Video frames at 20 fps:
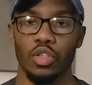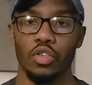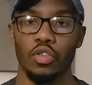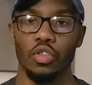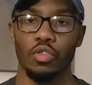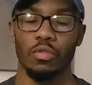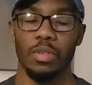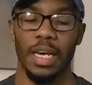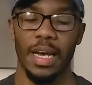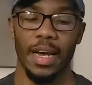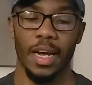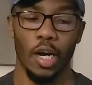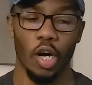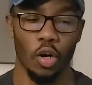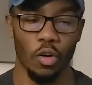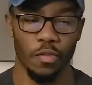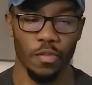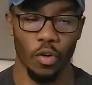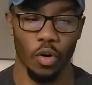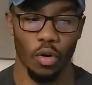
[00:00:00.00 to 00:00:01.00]
You can
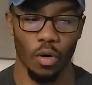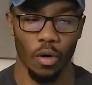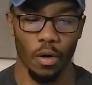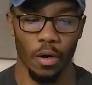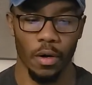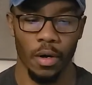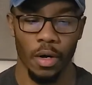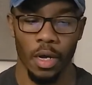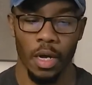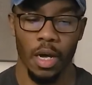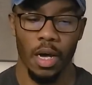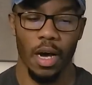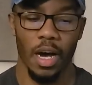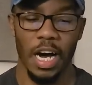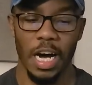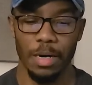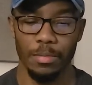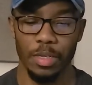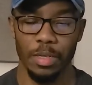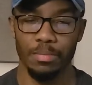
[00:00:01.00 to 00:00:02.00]
go far
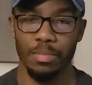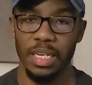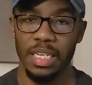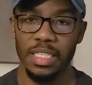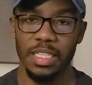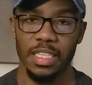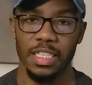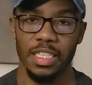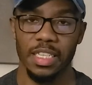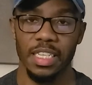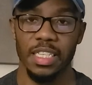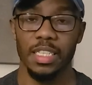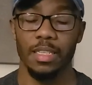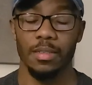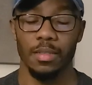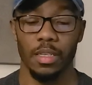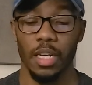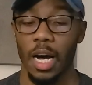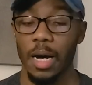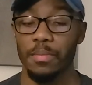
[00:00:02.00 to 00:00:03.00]
in businesses,
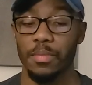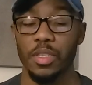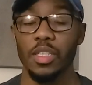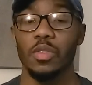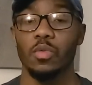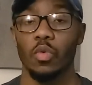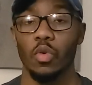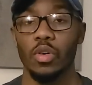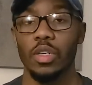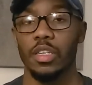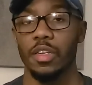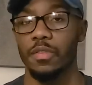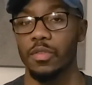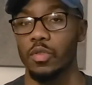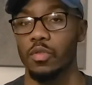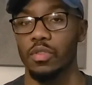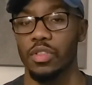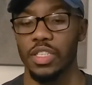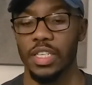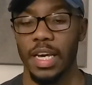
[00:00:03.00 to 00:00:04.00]
and companies will give
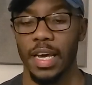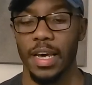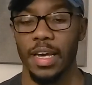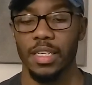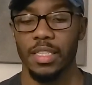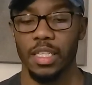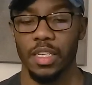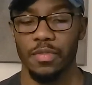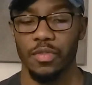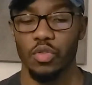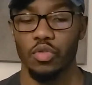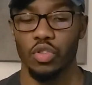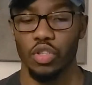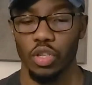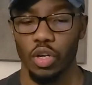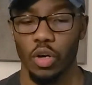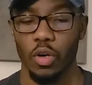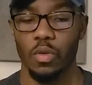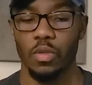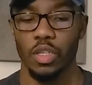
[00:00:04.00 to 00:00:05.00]
you a chance if you
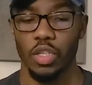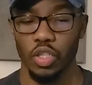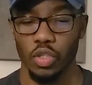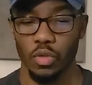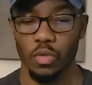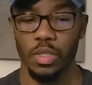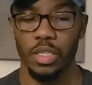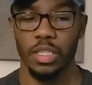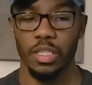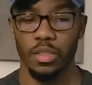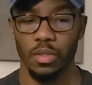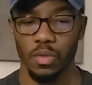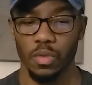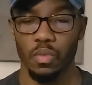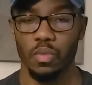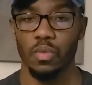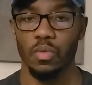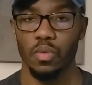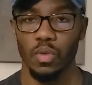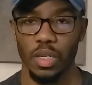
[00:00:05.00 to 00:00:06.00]
show that you
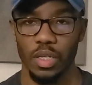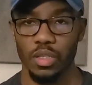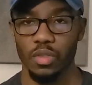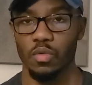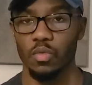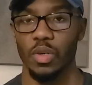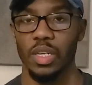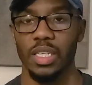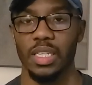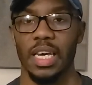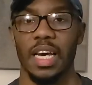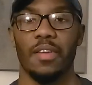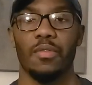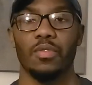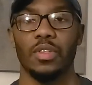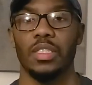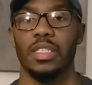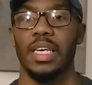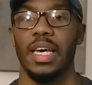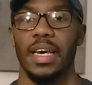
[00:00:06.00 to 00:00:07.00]
really have
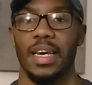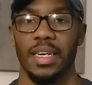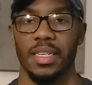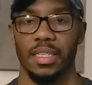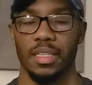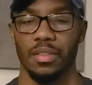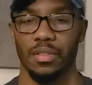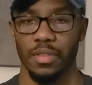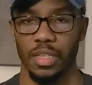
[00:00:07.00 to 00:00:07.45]
what it takes and you're